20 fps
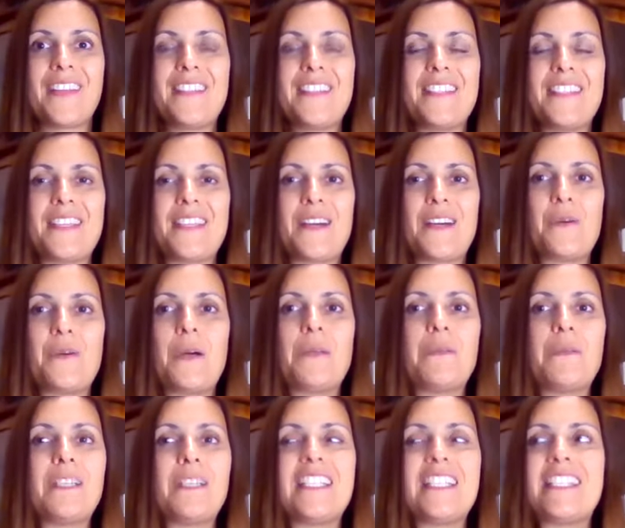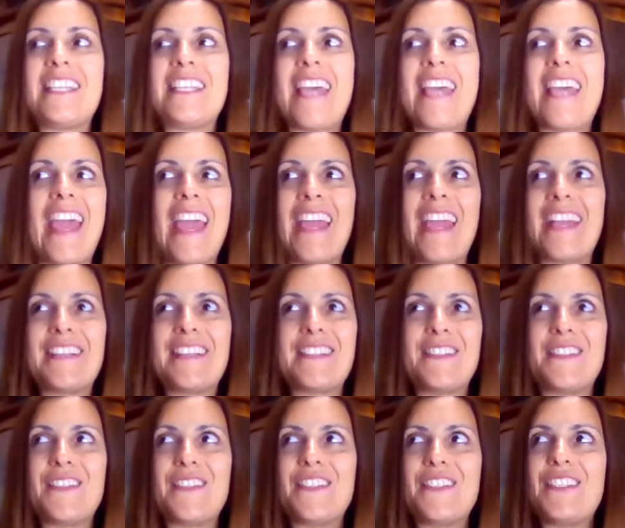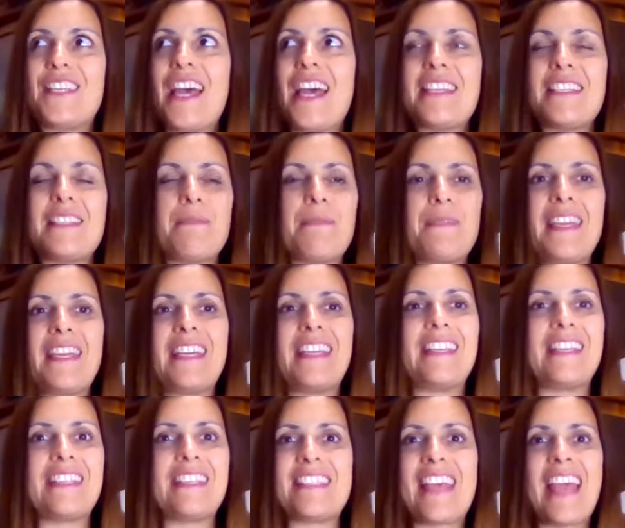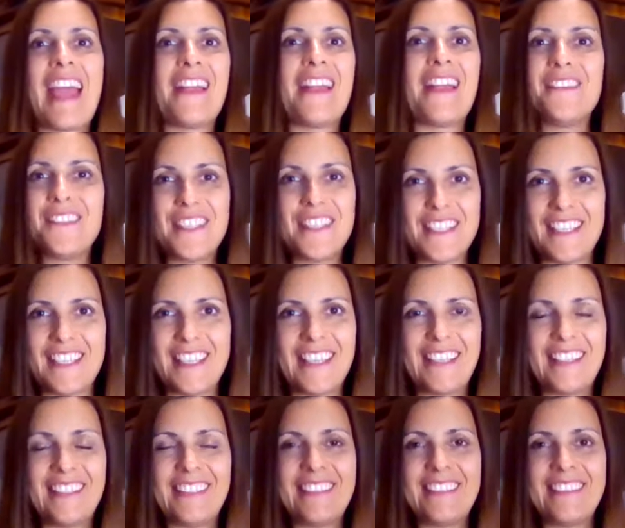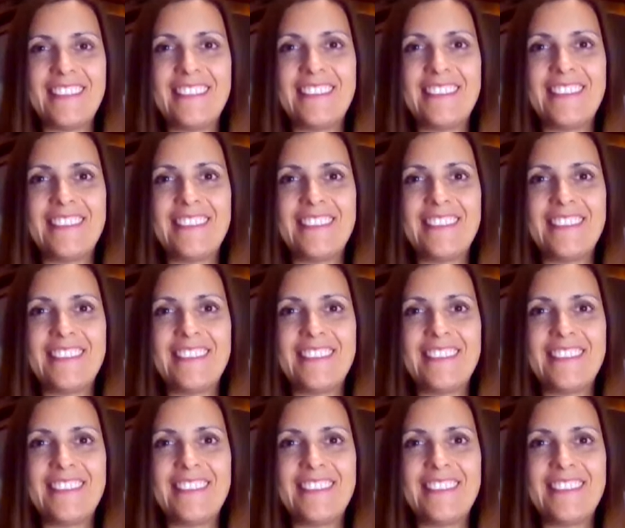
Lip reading: So what would it take to just be this energy